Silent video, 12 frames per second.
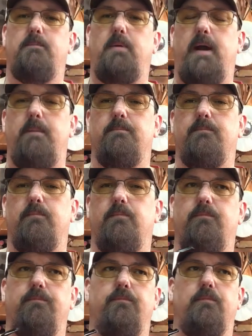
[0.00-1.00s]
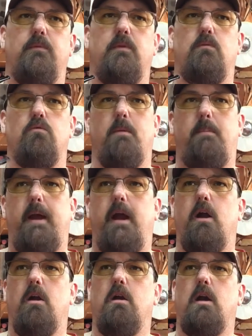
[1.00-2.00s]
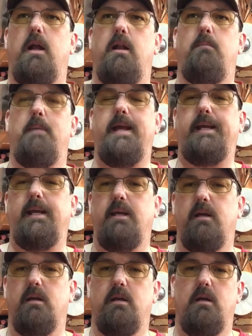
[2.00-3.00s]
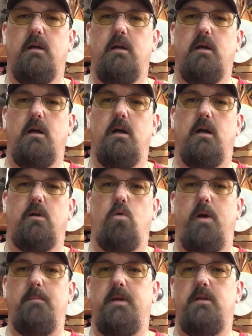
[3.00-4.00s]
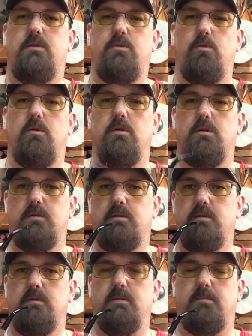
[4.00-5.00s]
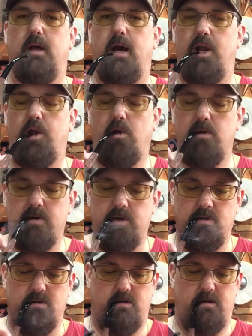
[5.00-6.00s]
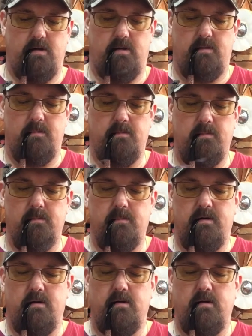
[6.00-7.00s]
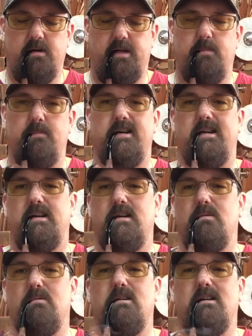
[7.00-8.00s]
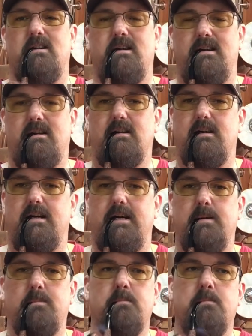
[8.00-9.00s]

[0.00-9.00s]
pipe repair and making equipment, tools, supplies. So Tim West is a really nice guy.